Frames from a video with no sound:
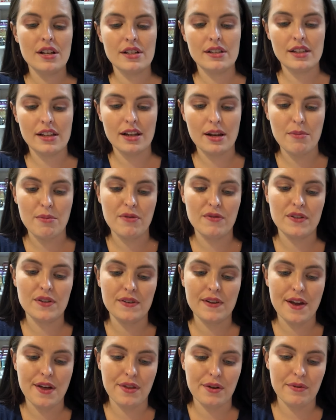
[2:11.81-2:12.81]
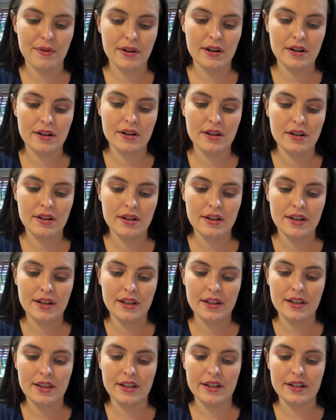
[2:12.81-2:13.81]
So then I move to another one.
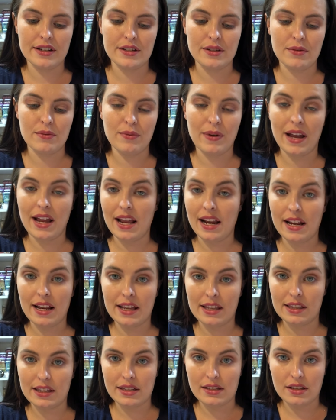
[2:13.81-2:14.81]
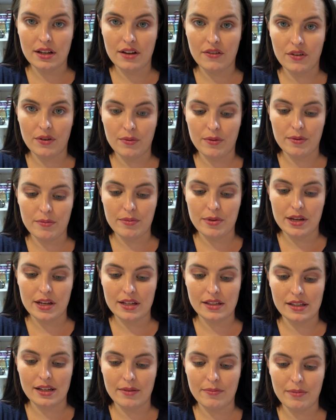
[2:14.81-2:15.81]
There's a way to get this off in one
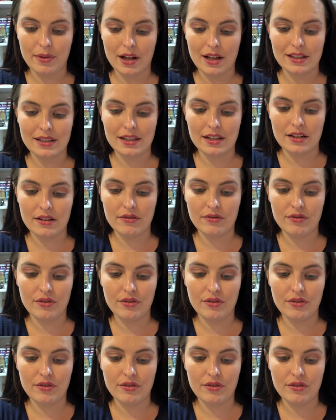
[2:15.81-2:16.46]
piece, I'm positive.